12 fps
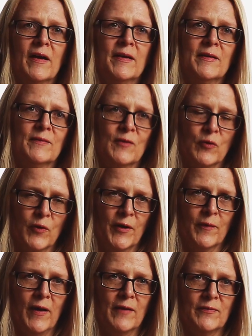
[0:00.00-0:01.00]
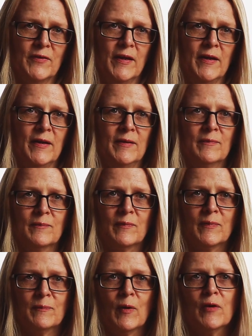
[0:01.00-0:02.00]
I choreographed a
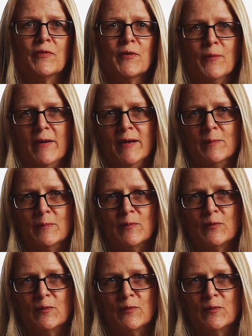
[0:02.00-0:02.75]
Martha Graham